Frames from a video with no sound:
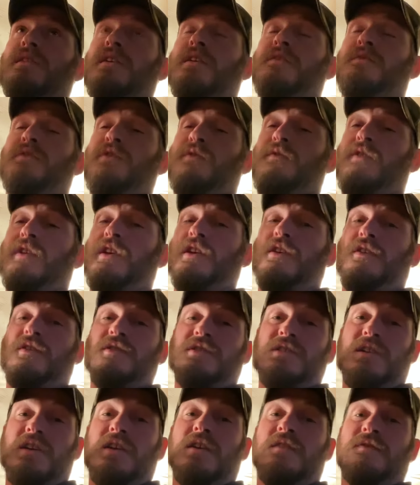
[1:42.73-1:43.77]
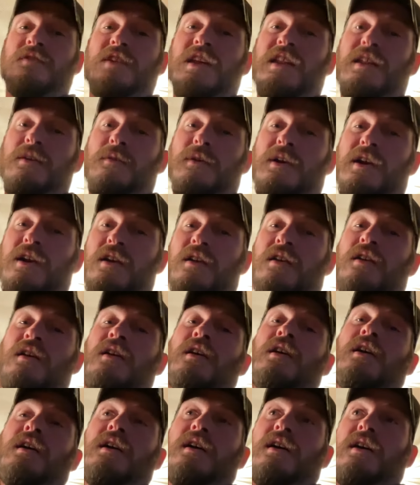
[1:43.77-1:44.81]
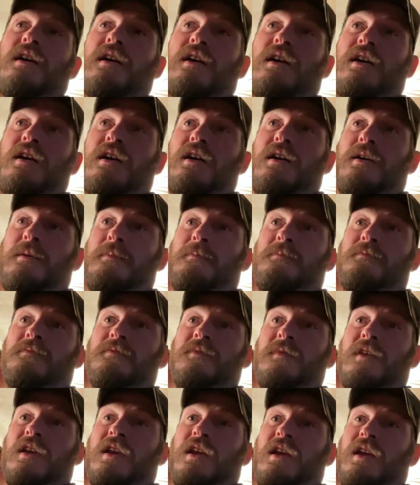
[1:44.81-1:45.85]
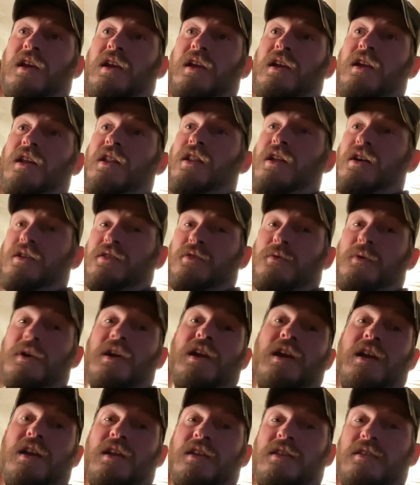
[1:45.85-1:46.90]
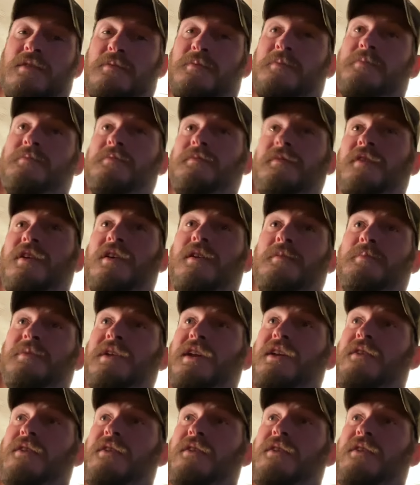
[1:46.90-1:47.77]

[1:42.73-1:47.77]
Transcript: a few videos of Delaware um, and along the way, the, the plane